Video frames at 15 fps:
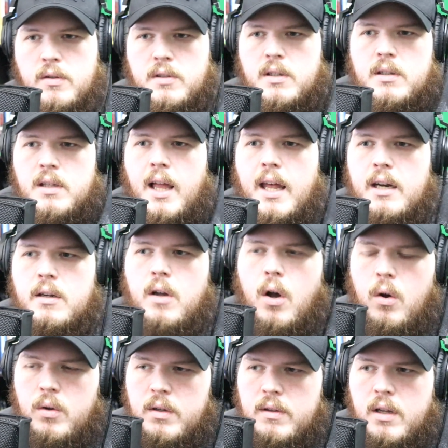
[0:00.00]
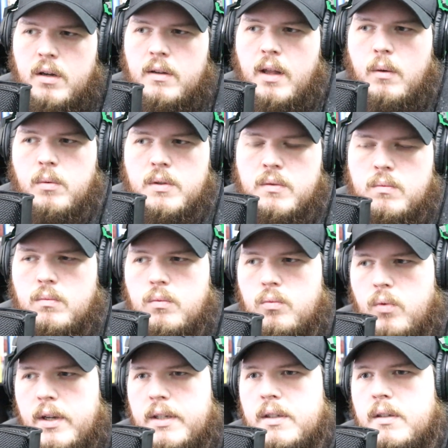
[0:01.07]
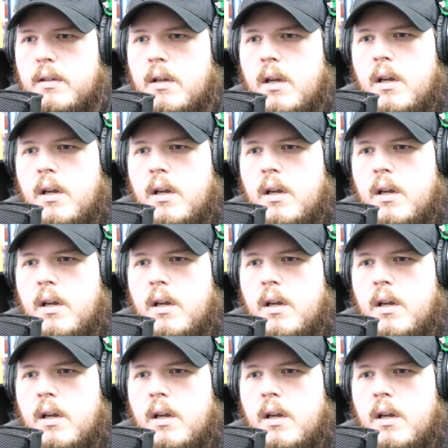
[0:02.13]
There's a lot of code in there that was written,